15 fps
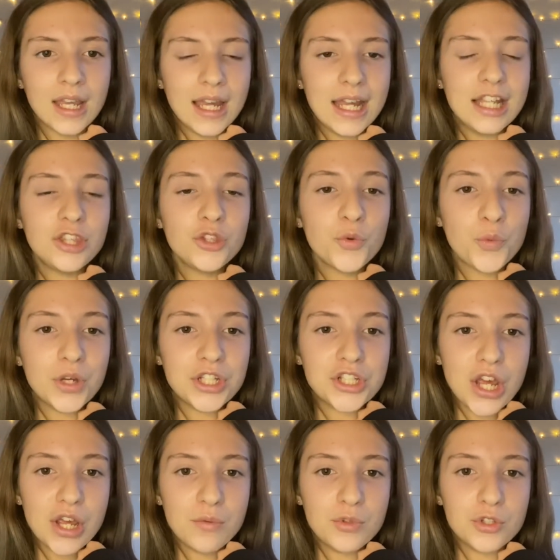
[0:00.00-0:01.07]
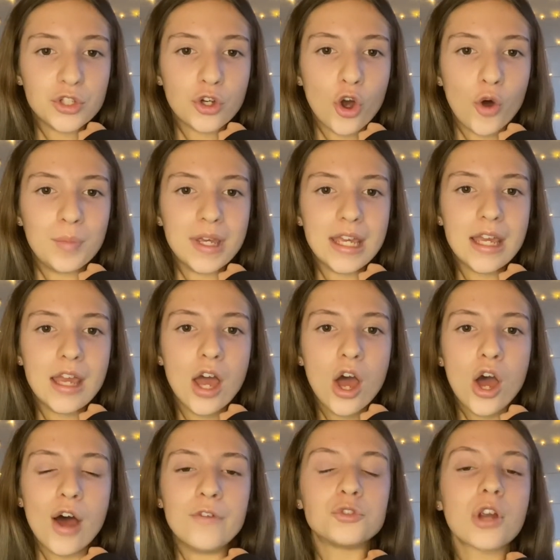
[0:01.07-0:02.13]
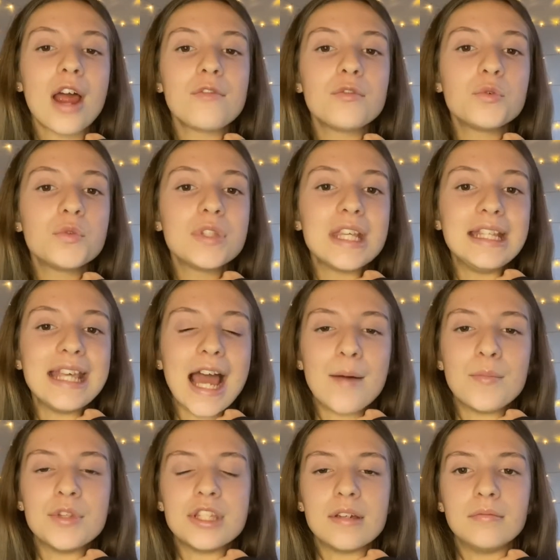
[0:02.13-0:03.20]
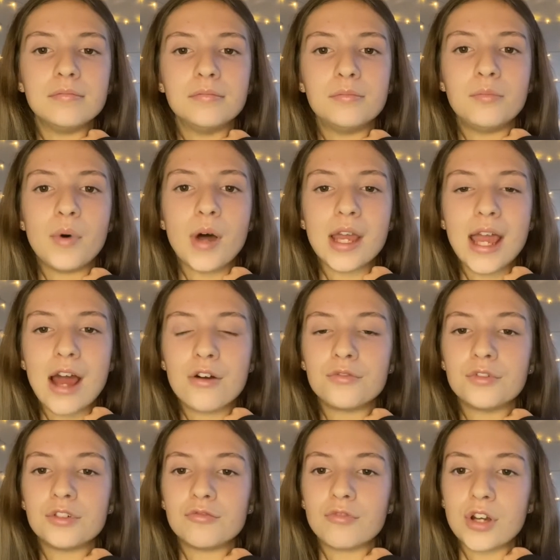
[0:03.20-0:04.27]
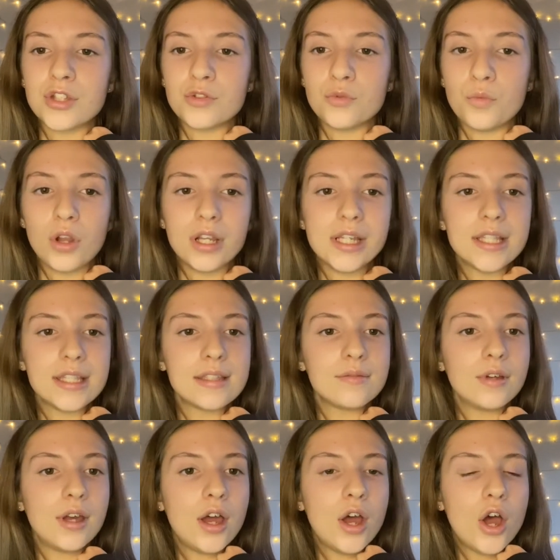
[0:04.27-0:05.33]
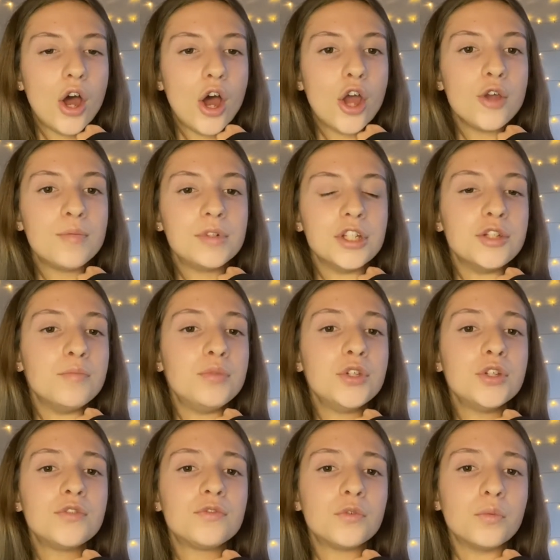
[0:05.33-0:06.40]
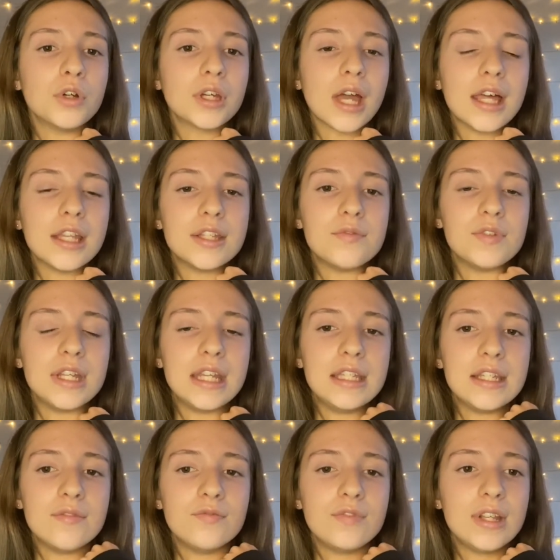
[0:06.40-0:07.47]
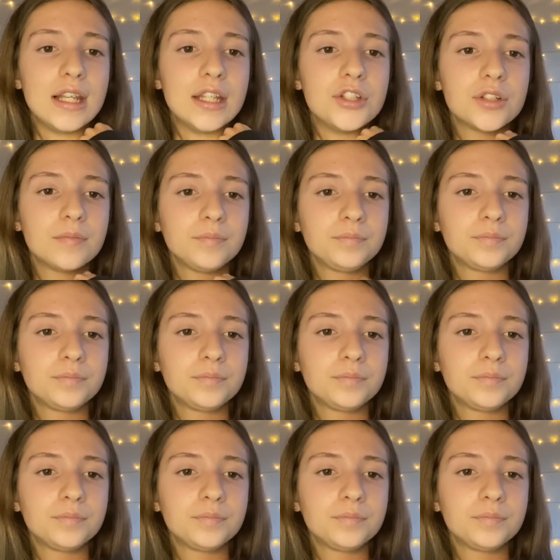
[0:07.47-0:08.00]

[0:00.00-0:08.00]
In the window was a copy of Travels in the Amazon by Alfred Russel Wallace, open at a beautiful woodcut of an Indian village.